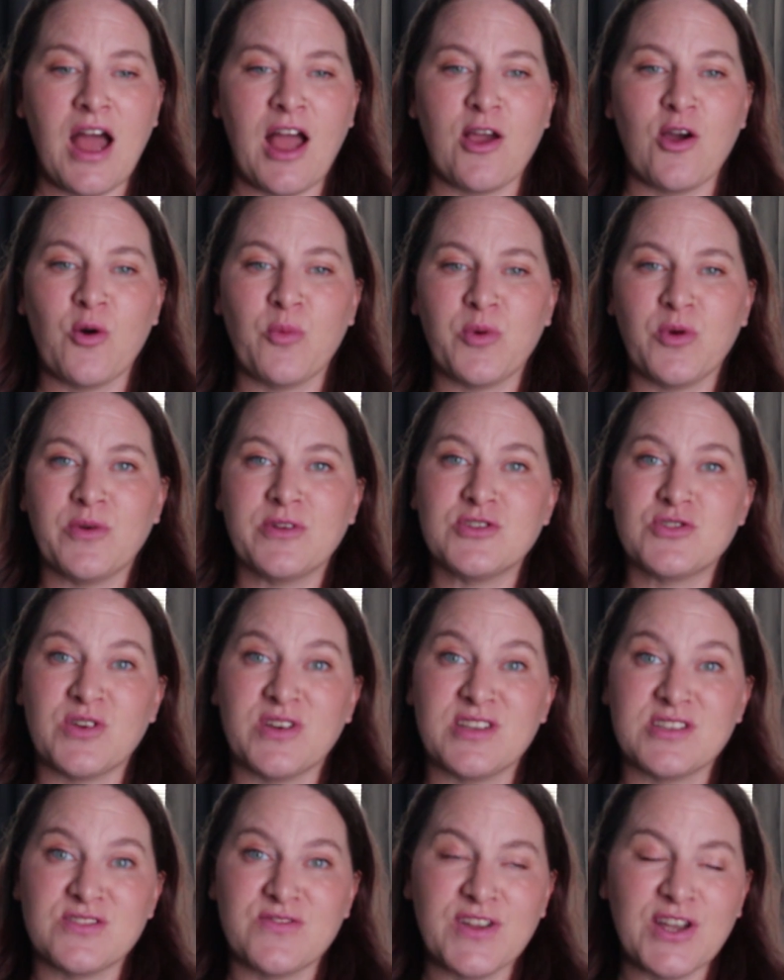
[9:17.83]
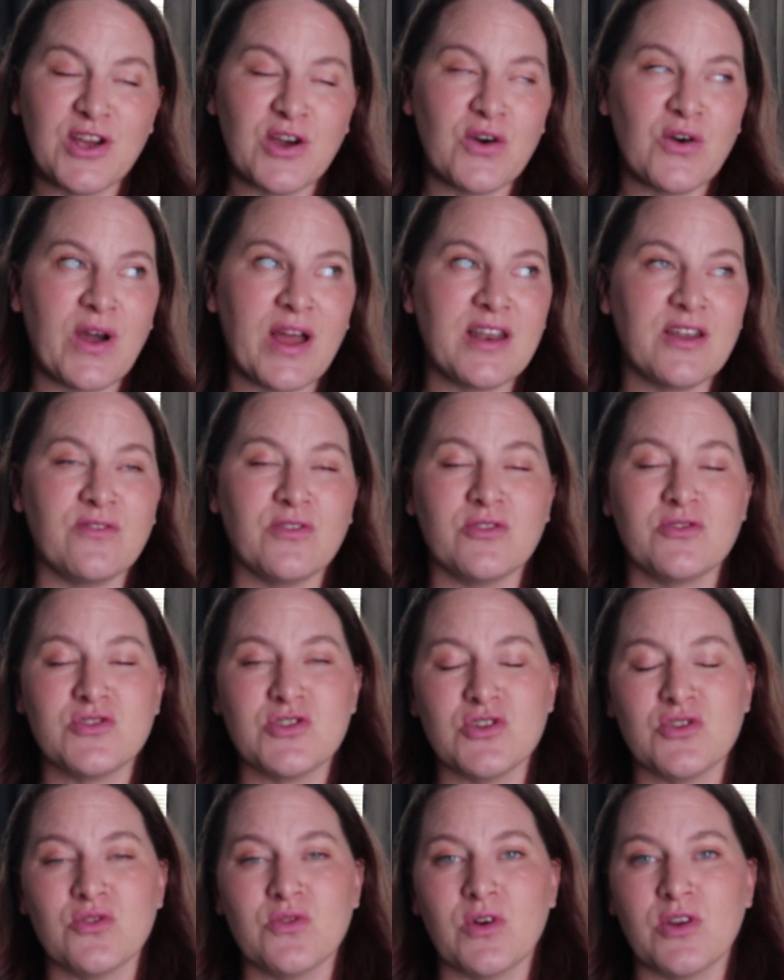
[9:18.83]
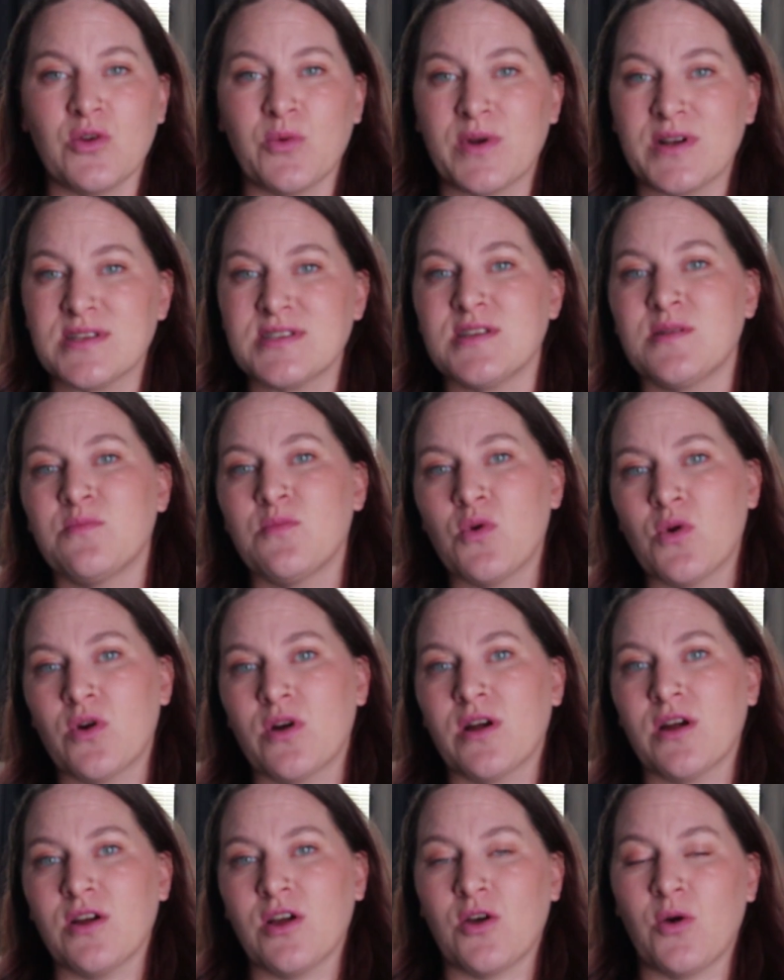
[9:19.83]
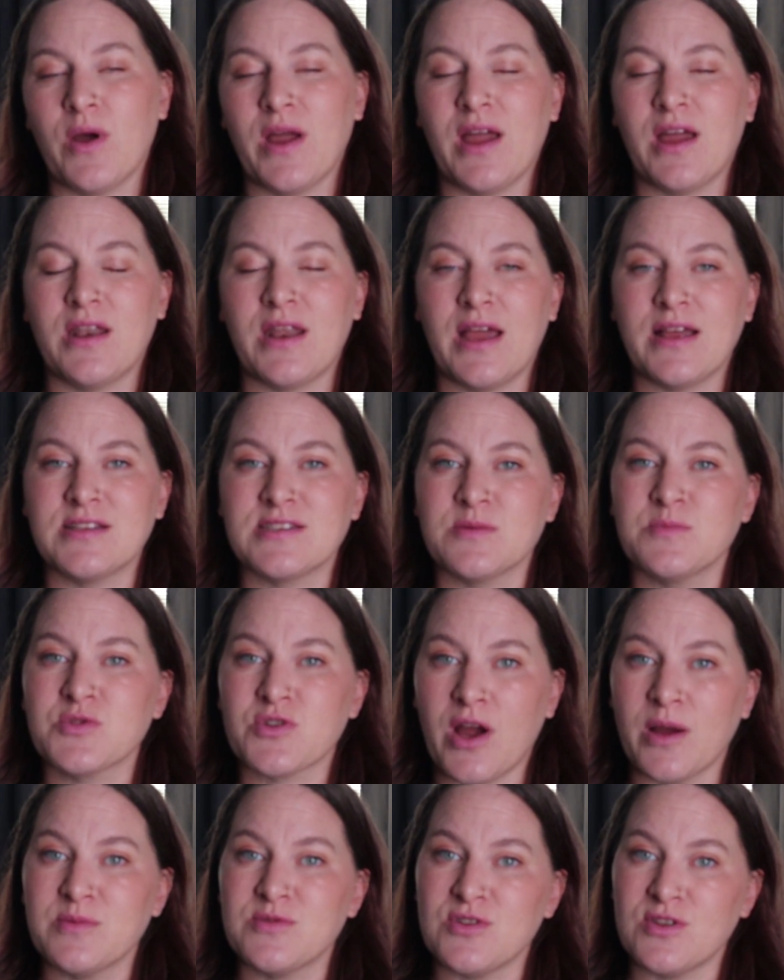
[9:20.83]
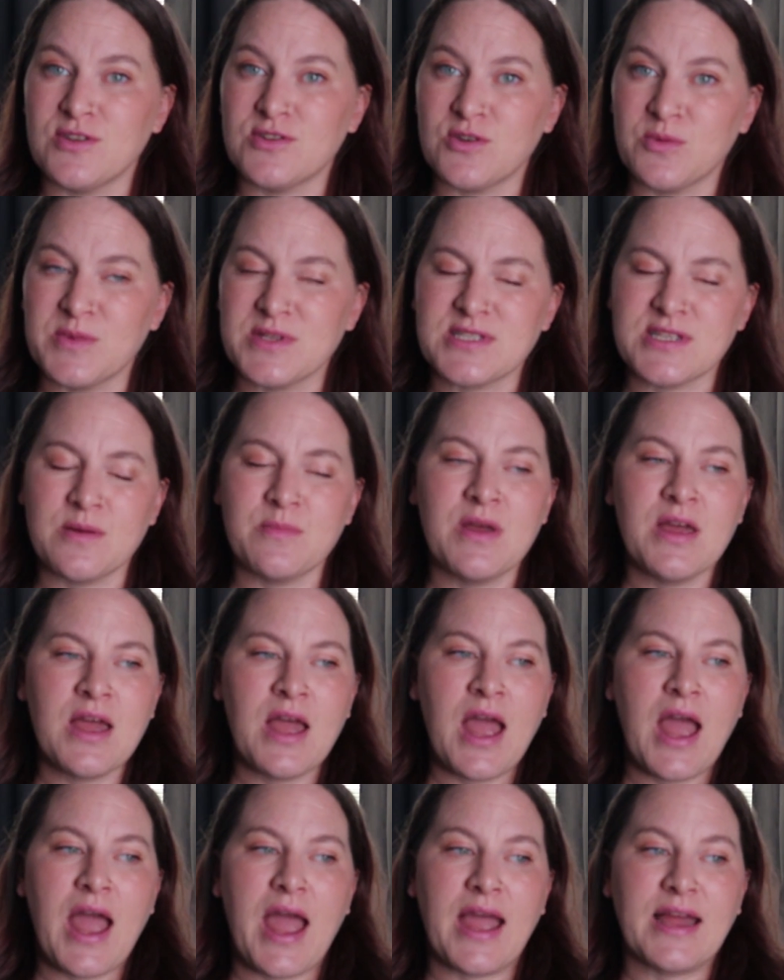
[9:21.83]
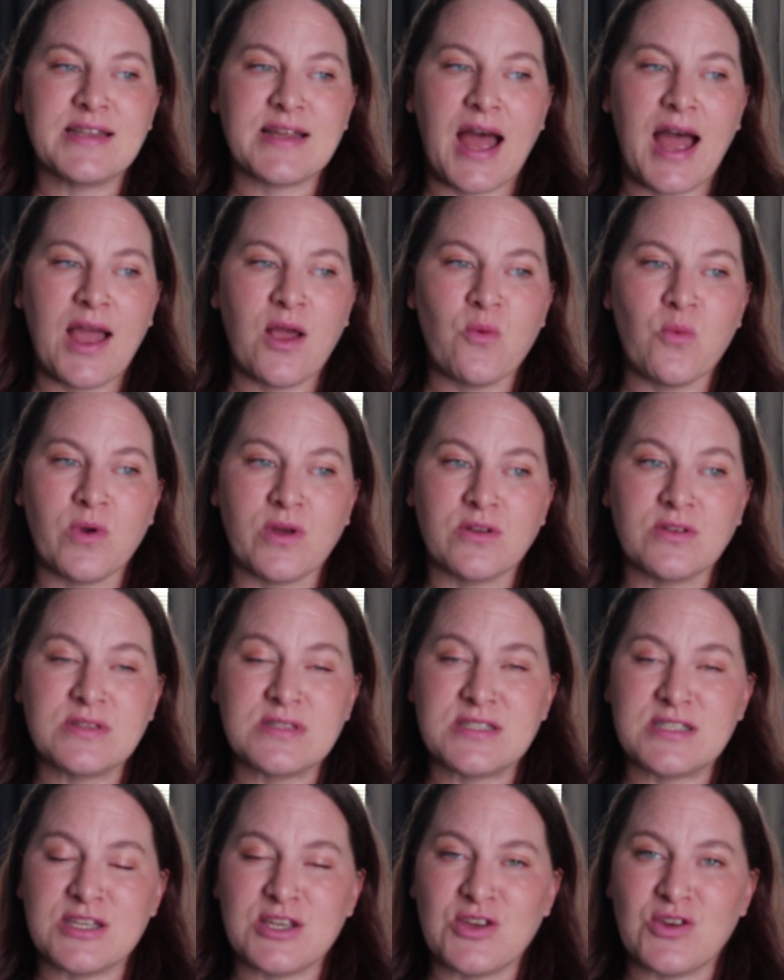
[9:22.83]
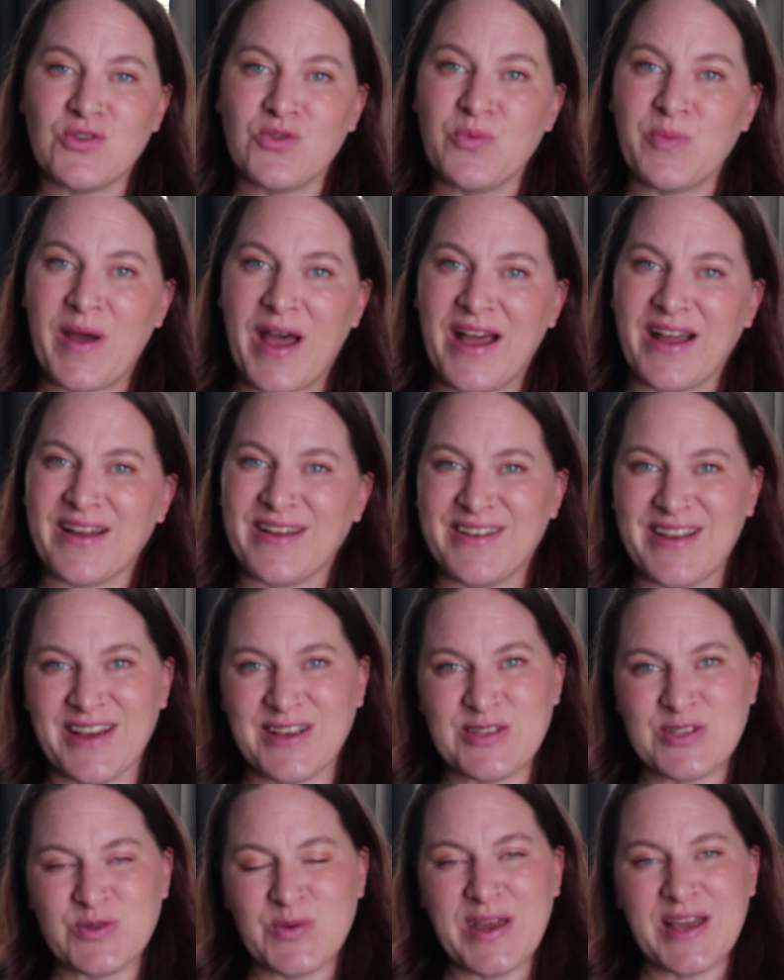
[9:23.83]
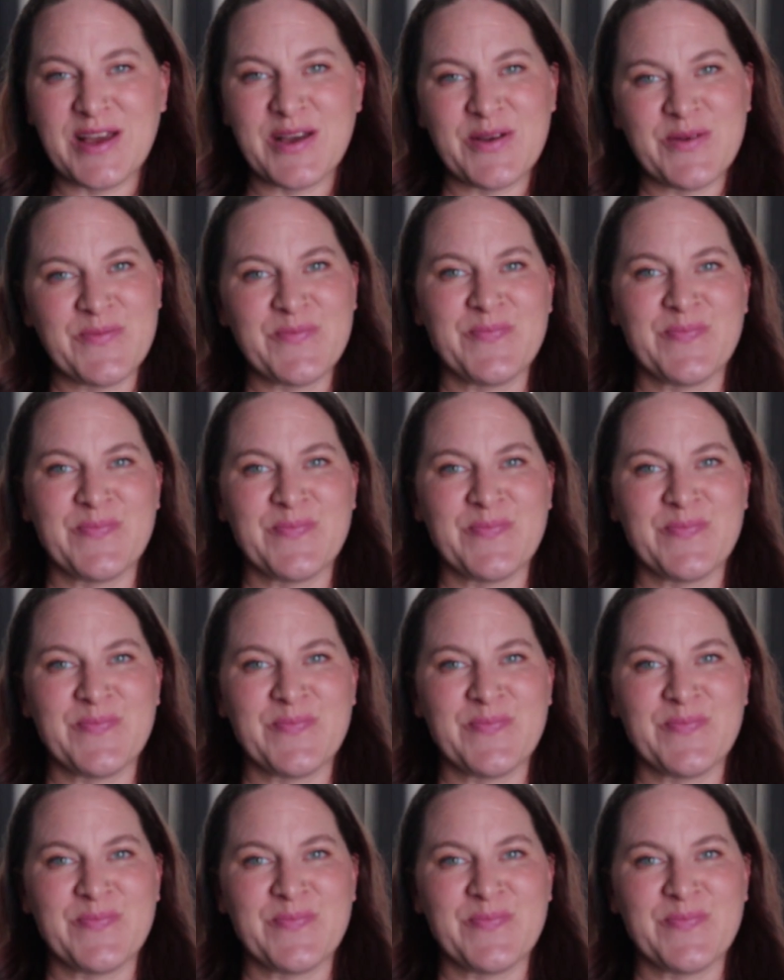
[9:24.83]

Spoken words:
I hope you enjoy this video, and if you do and you want to see more, go ahead and subscribe so that you don't miss them, and I will see you back next week.